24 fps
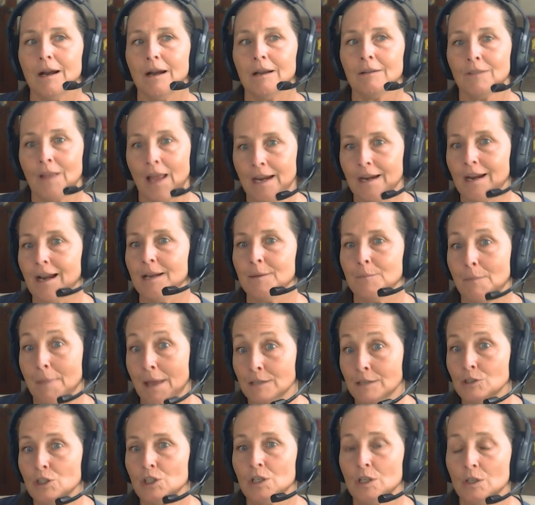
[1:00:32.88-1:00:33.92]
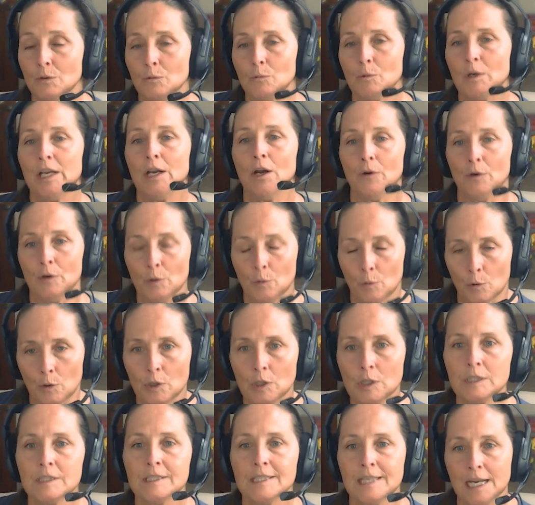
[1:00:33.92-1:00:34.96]
like I mentioned, we are an
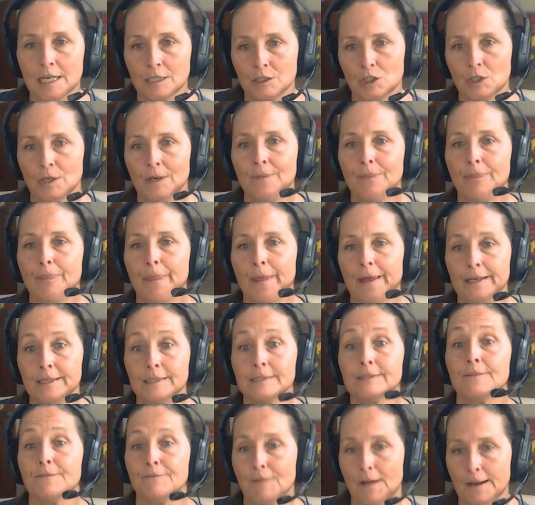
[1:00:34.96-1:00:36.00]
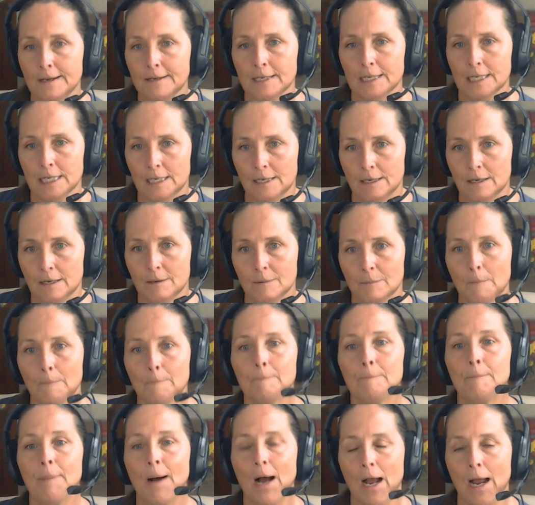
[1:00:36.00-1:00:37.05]
organization that is funded
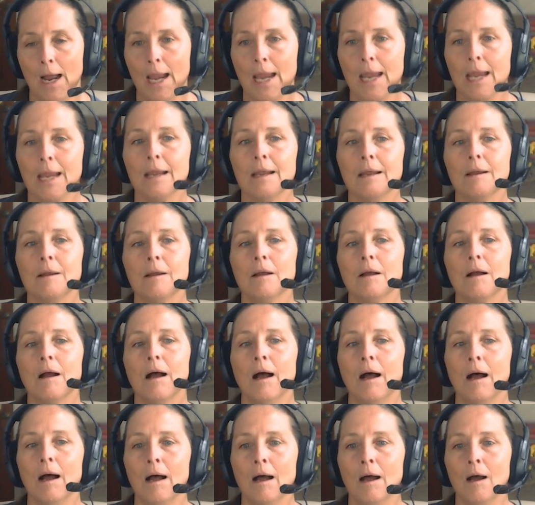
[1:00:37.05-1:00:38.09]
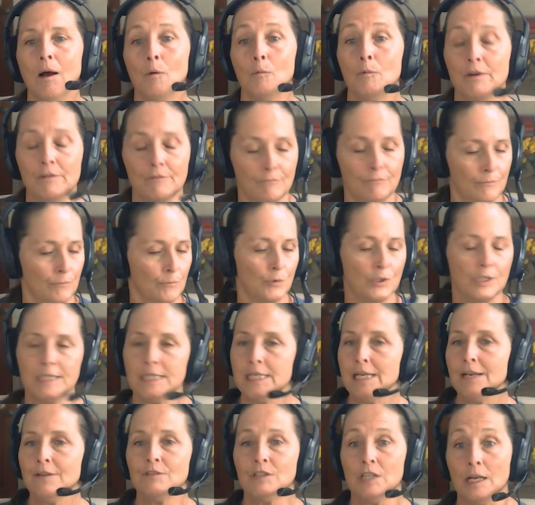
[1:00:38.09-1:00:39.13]
by, we've
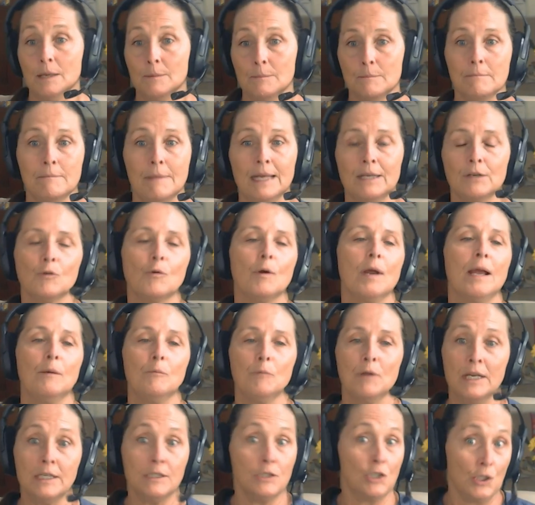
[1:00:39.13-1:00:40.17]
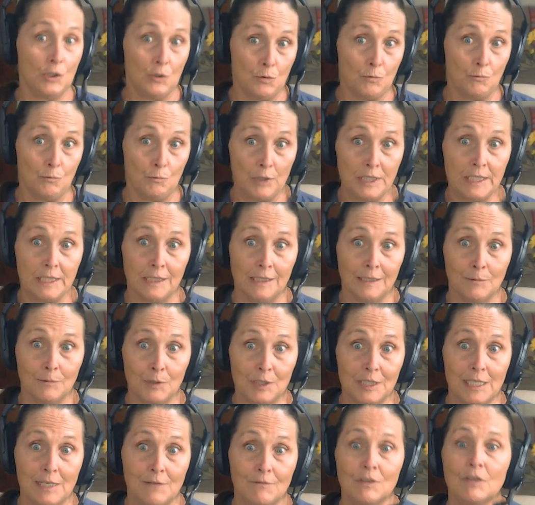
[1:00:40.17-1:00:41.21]
received a Meta grant. We just recently
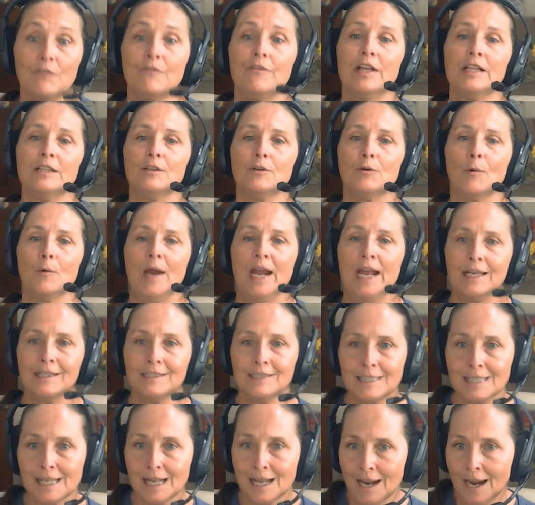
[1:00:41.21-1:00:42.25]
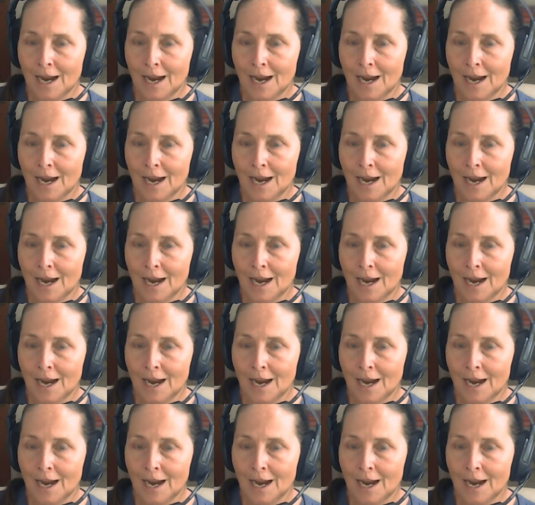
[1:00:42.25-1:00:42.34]
received a Vela grant.